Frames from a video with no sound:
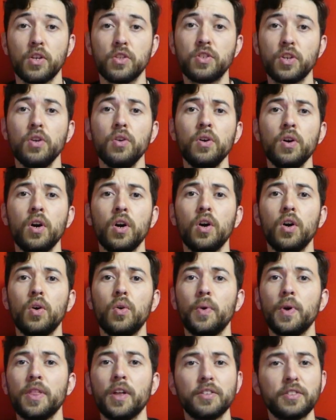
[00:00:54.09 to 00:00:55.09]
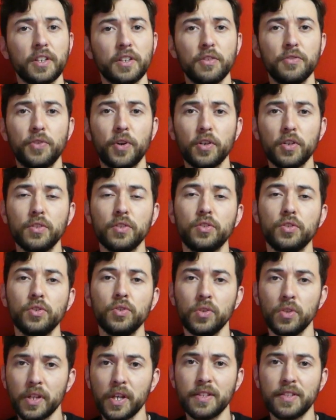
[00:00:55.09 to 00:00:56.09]
So, without any further
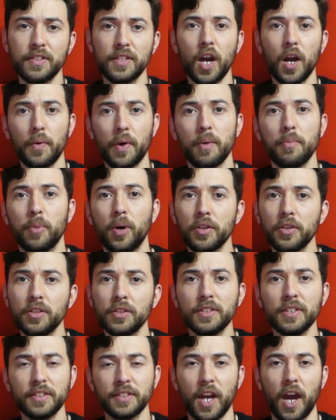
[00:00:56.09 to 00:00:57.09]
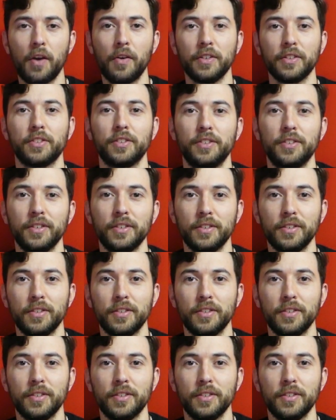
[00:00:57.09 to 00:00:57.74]
ado, let's see how I model this character.